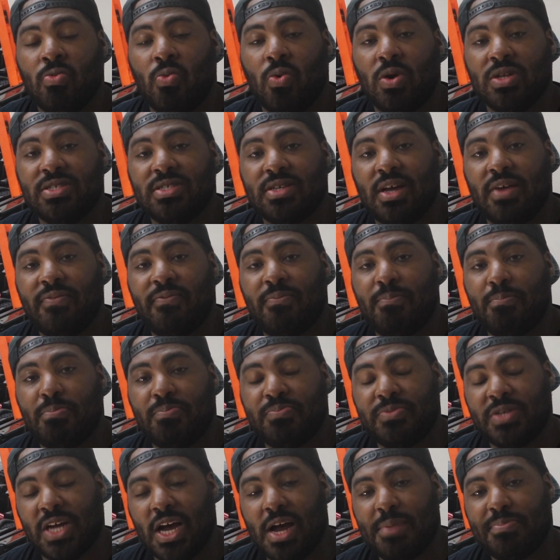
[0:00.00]
Once I've
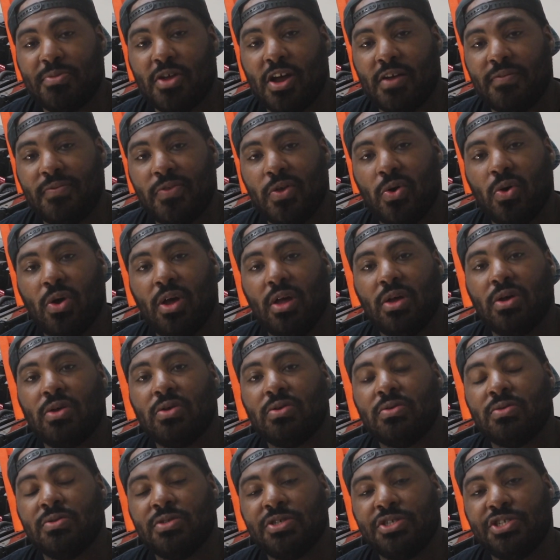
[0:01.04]
topped off the oil,
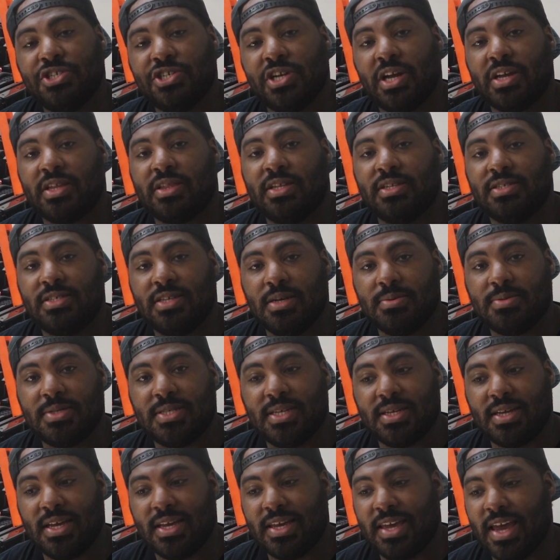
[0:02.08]
check the
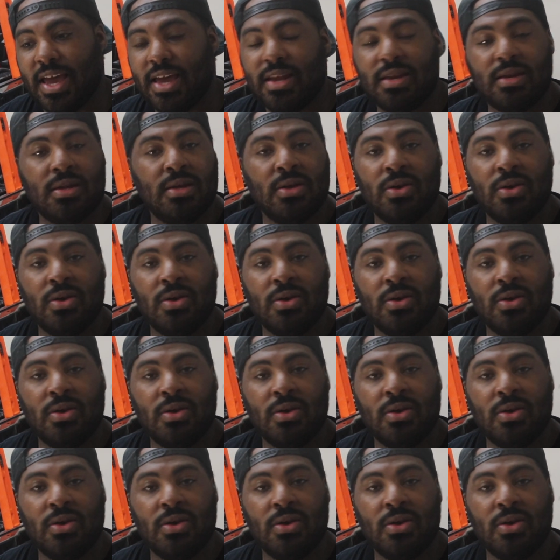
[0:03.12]
dipstick again.